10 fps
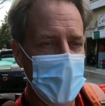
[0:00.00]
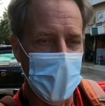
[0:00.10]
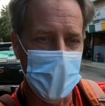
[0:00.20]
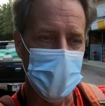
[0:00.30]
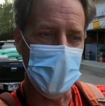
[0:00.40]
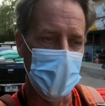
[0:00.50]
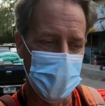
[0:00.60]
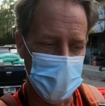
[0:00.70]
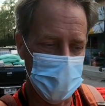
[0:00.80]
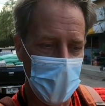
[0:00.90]
I click
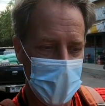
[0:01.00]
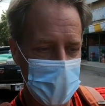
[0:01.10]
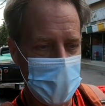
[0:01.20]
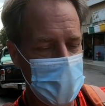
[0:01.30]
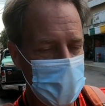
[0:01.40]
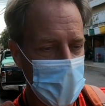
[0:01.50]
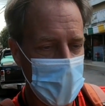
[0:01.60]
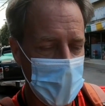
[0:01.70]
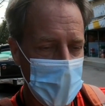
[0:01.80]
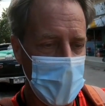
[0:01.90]
on this button,
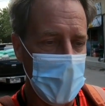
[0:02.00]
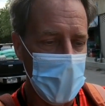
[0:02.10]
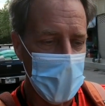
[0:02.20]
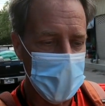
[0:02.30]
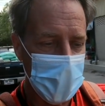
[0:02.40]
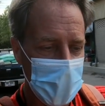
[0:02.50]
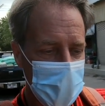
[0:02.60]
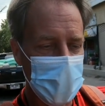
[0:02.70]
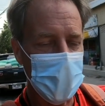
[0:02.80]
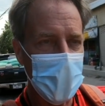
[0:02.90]
and then
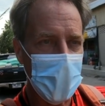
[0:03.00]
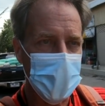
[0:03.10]
after that,